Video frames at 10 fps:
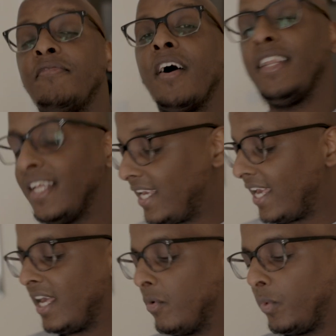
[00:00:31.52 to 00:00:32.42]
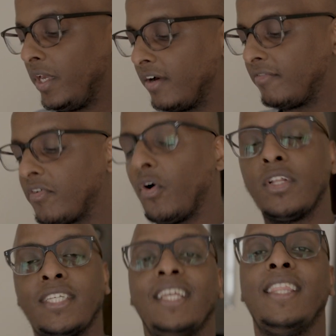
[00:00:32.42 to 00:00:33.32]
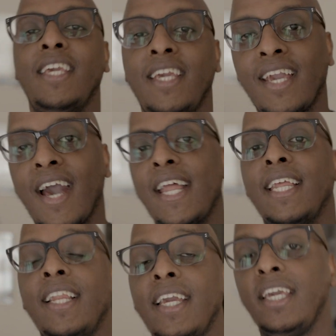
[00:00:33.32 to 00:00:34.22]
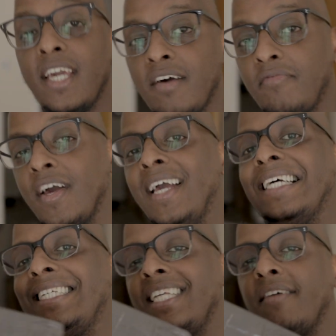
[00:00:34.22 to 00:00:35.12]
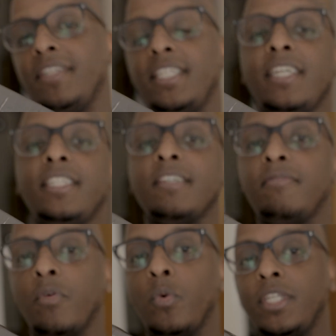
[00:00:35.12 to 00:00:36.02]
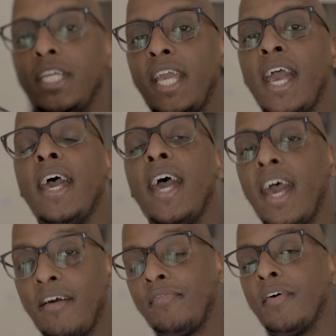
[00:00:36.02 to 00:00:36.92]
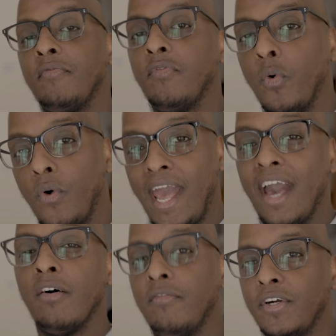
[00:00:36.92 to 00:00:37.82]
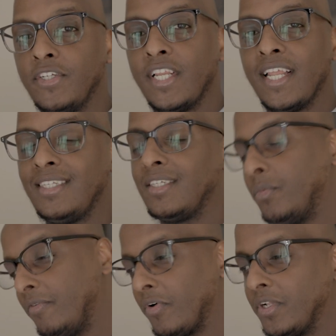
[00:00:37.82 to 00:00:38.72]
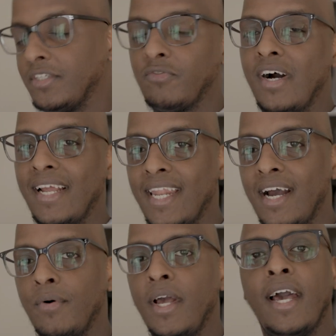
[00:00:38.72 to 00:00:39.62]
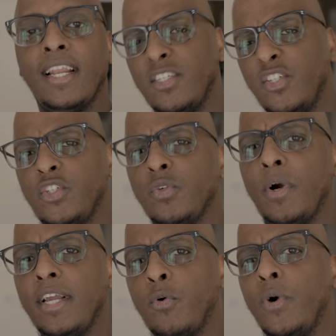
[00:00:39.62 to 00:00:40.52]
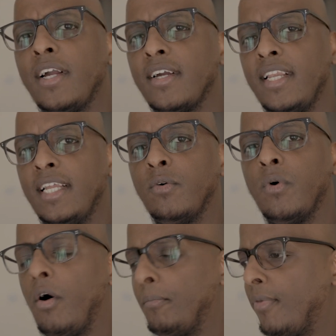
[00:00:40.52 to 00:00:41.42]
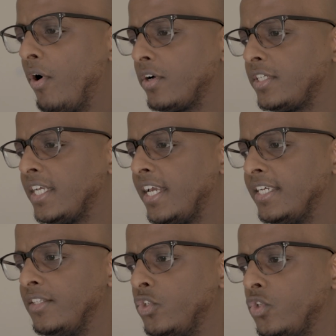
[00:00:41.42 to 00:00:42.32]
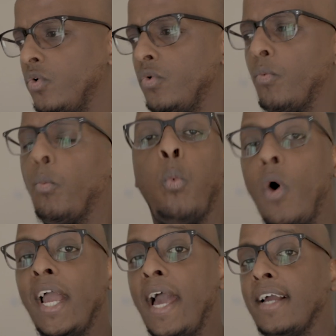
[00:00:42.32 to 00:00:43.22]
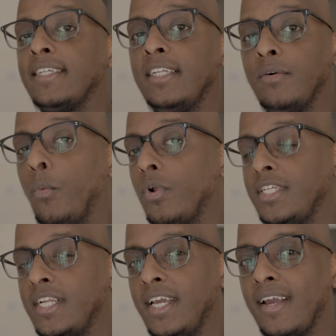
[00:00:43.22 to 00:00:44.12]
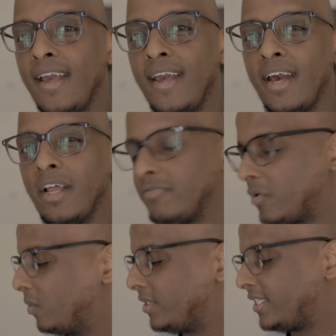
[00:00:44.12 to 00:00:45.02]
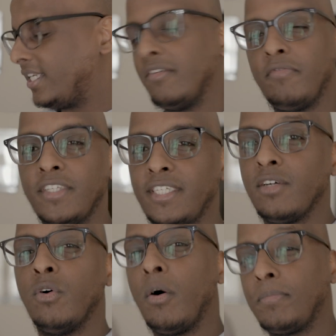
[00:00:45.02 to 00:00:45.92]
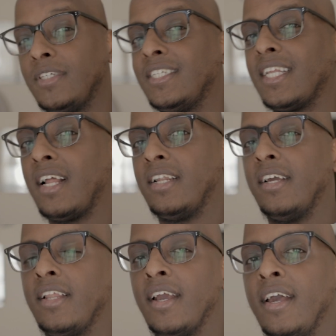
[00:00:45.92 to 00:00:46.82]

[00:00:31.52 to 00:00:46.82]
finally here. We have got the Canon EF 17-40 f4 L version lens, and we've got this right now. And let's just do a quick little unbox into why I actually wanted it, and of course see if it's still up to standard